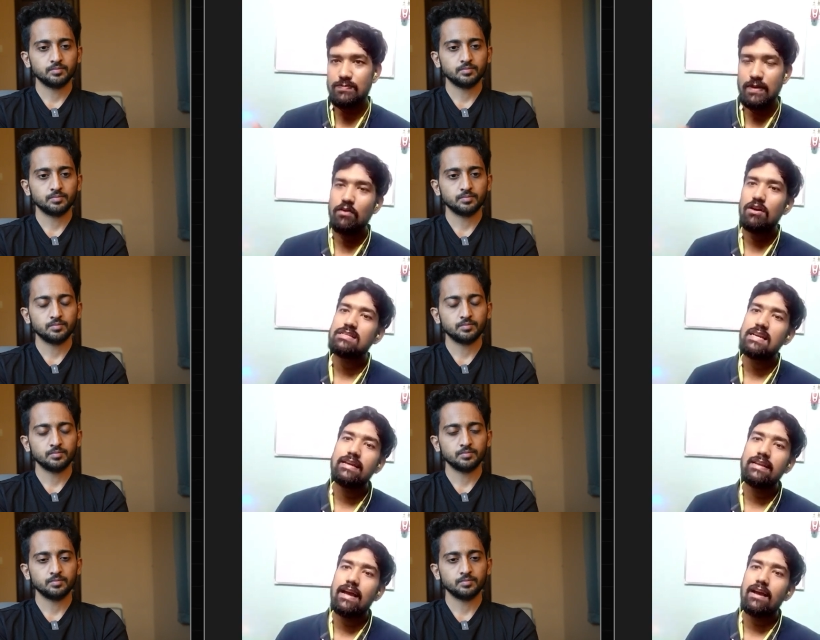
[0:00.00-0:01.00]
Speaker 1: West Bengal
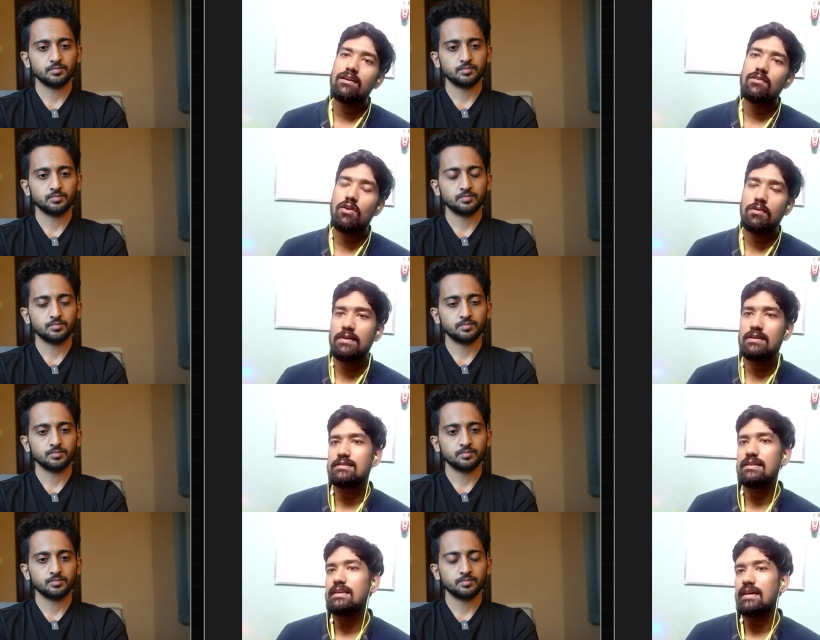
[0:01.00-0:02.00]
J E E rank got
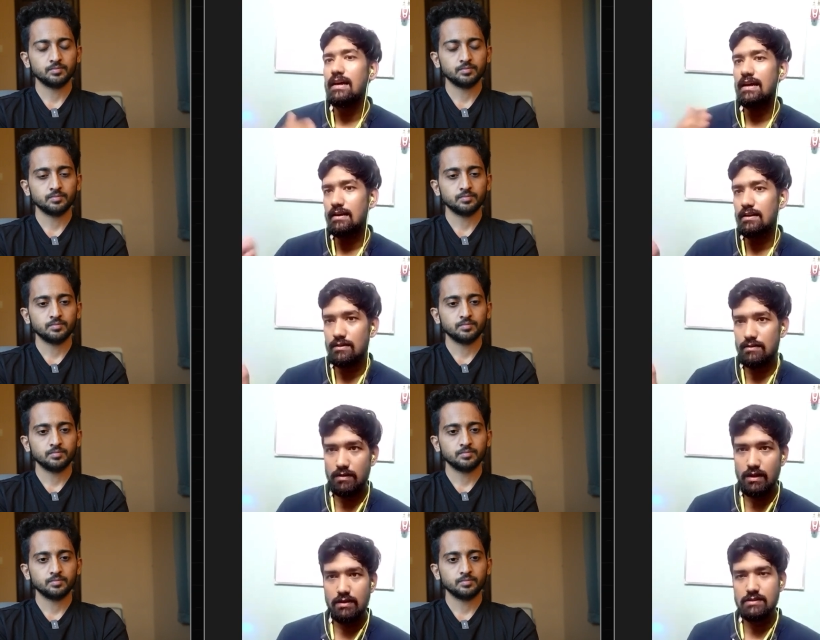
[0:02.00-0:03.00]
me a seat at
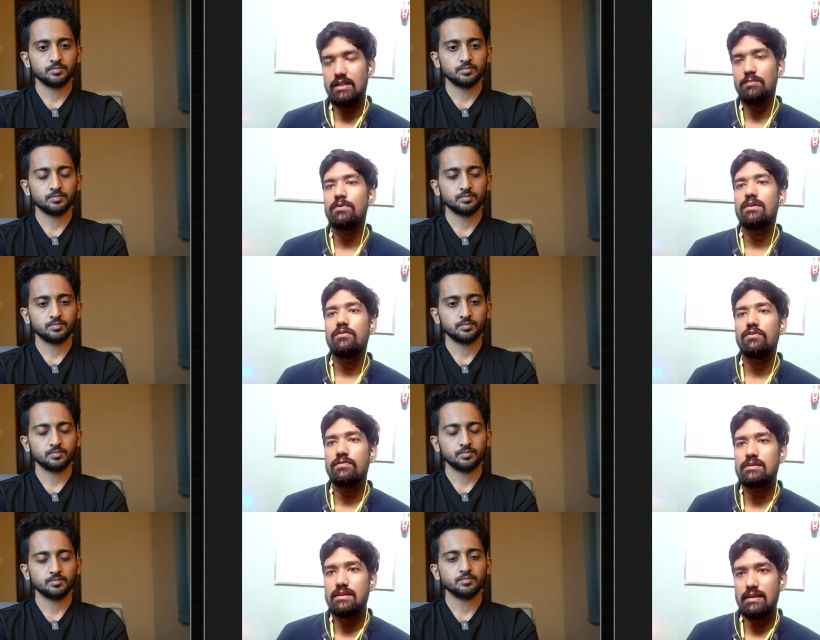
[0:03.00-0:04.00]
uh, Jadavpur
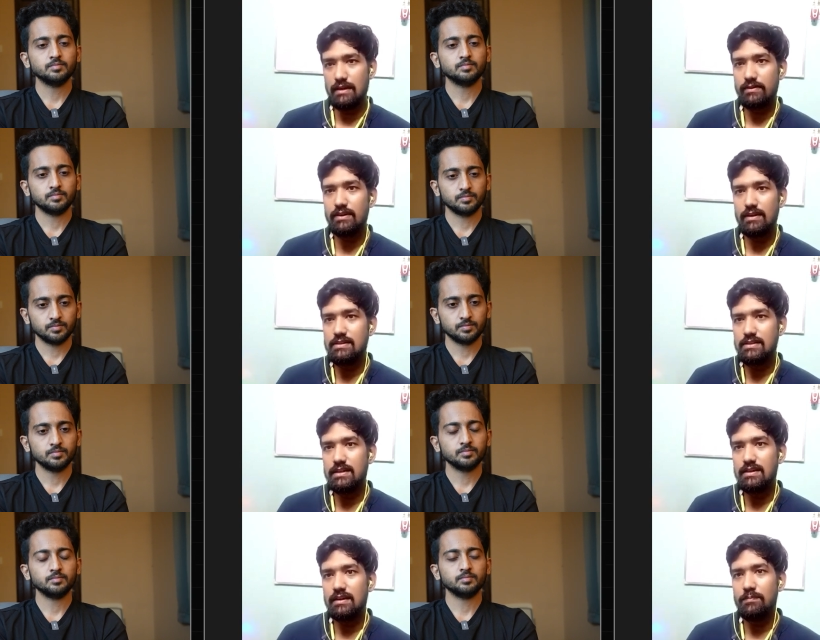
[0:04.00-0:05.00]
University Electrical
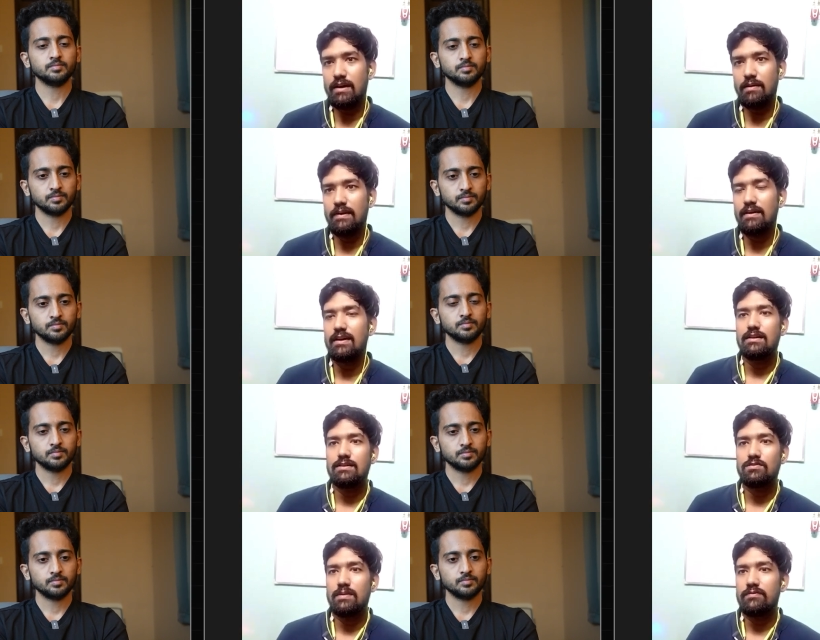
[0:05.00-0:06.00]
Engineering Department.
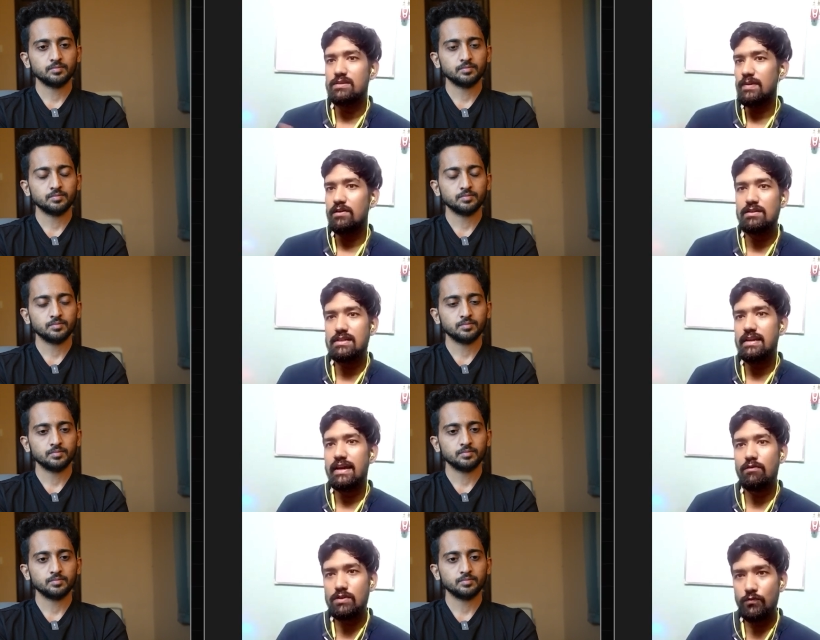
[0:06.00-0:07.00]
Uh, so my West Bengal J E
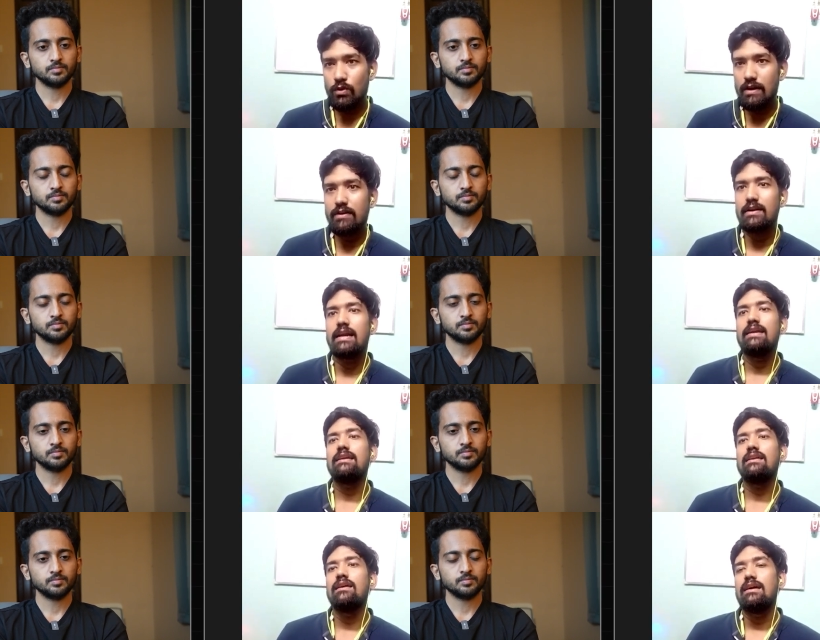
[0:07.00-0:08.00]
E rank was four hundred
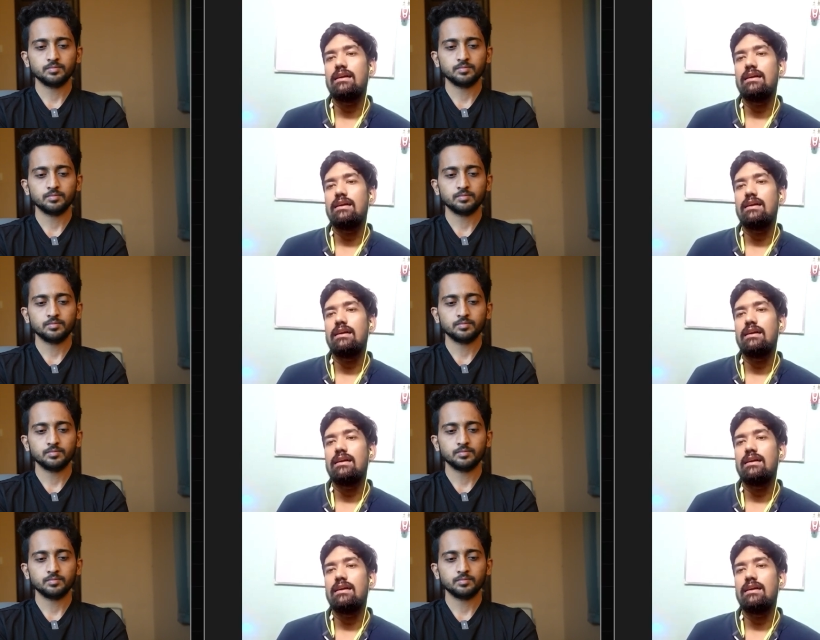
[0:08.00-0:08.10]
nineteen,